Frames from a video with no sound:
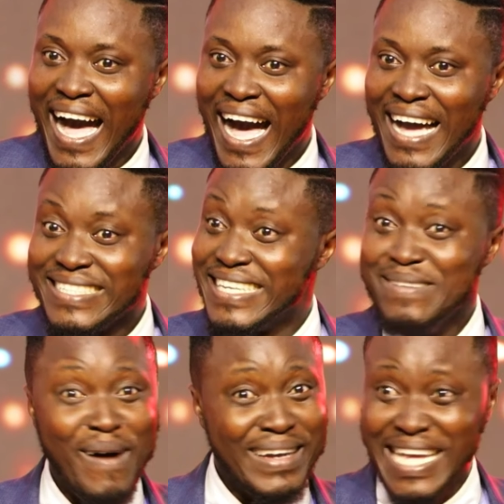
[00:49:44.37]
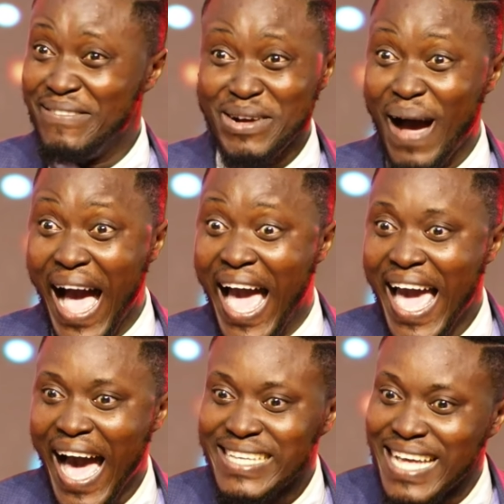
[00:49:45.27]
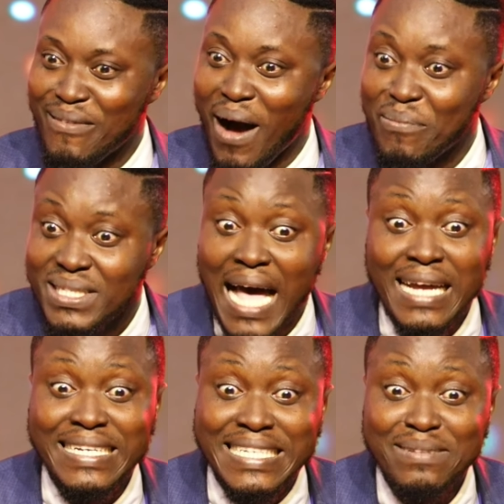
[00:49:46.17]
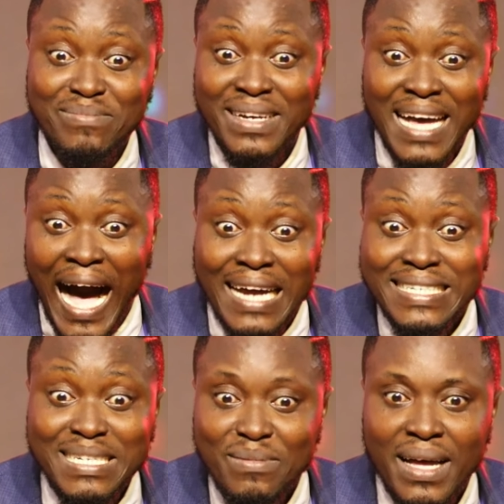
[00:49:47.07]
Demons everywhere what was I had a dream. I had a dream.